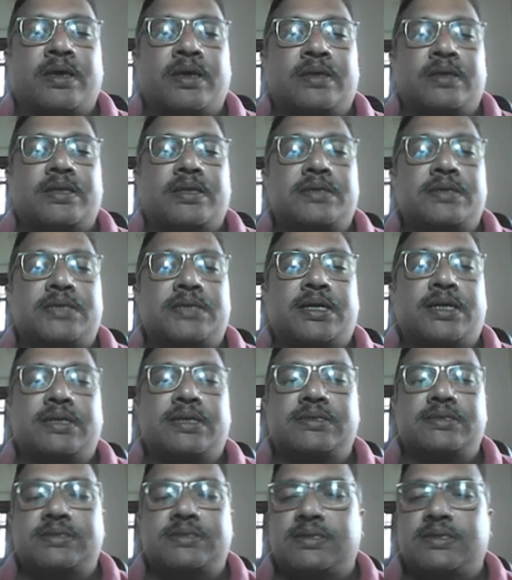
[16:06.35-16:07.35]
The second
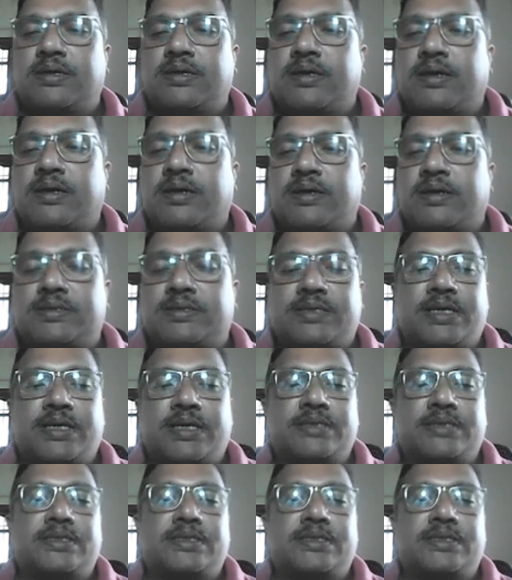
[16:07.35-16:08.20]
stage,